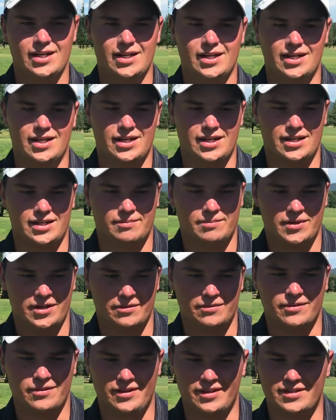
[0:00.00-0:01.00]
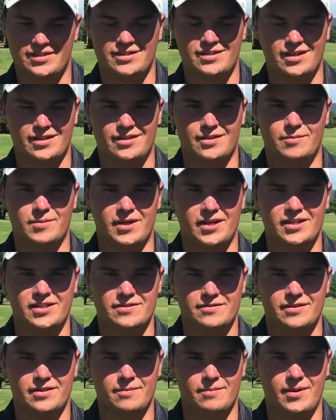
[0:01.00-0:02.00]
Uh, but it really set the pace
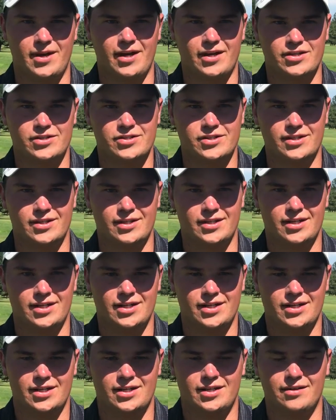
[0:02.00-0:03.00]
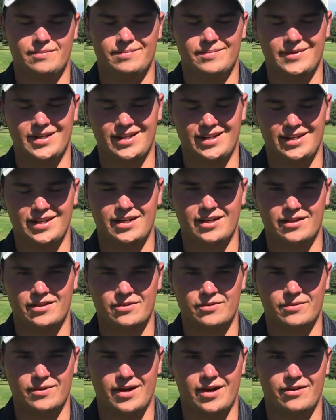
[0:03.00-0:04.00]
for the match, and um, and leading
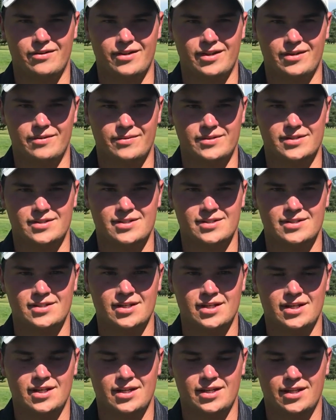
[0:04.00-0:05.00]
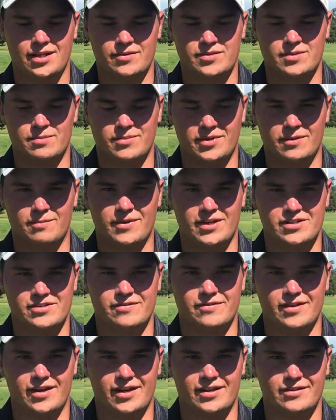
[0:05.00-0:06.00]
throughout, that was that was a big major
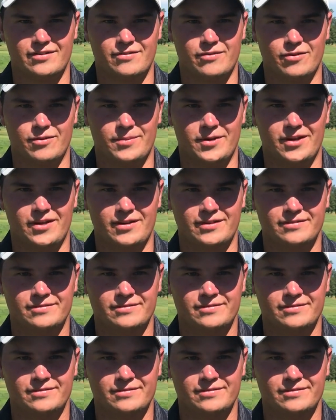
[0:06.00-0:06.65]
factor for me.